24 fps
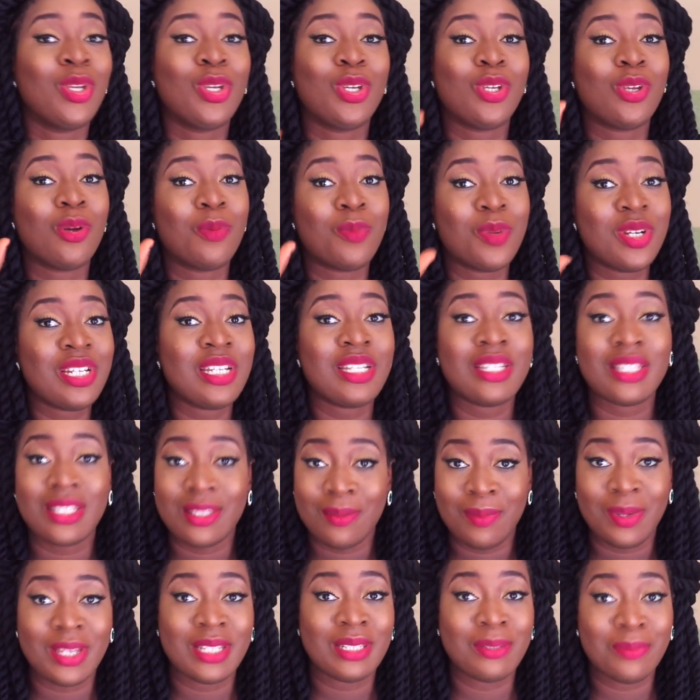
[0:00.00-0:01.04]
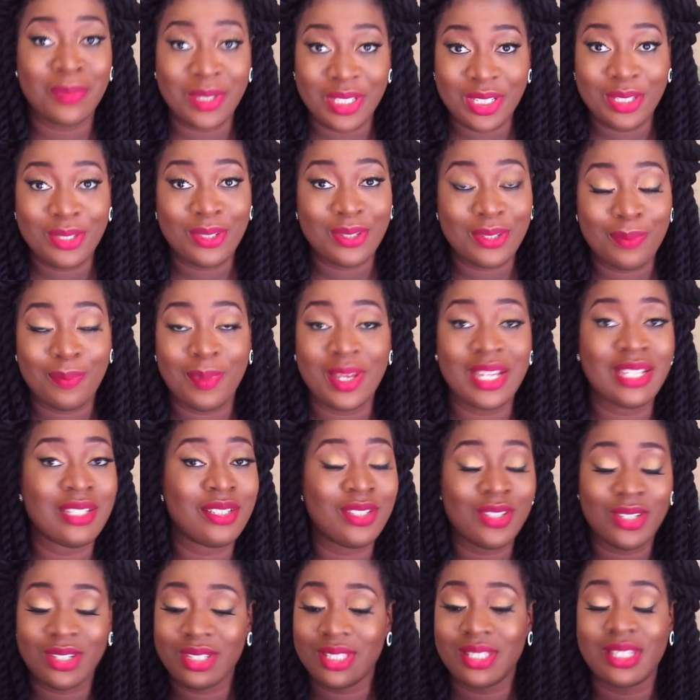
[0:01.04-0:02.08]
Your money is the best money to spend.
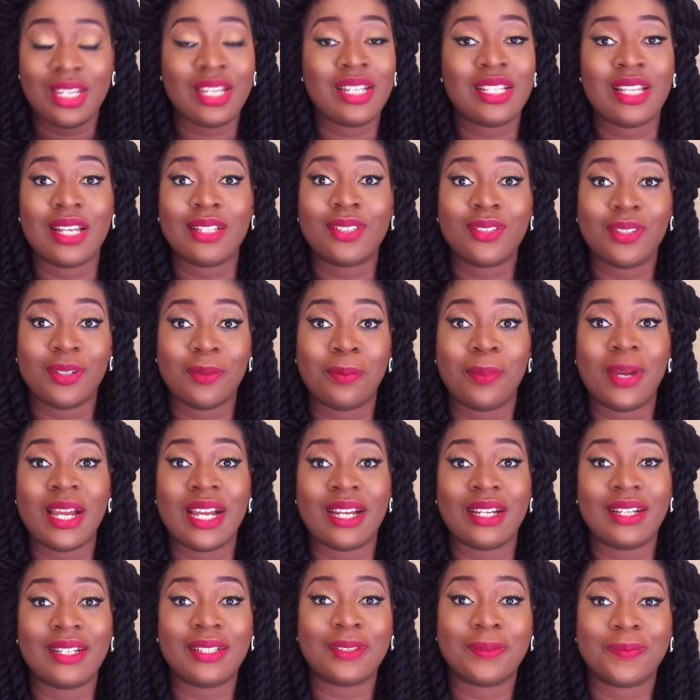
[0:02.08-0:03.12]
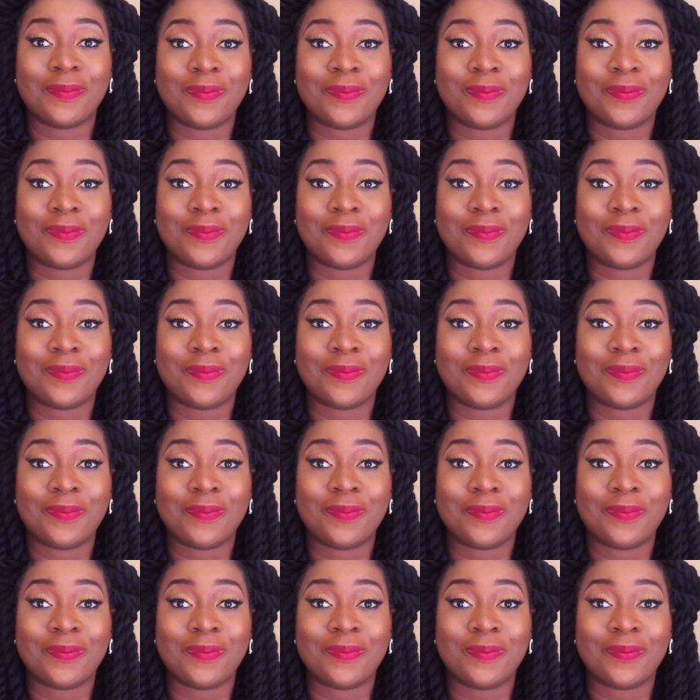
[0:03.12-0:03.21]
Just take that to the bank.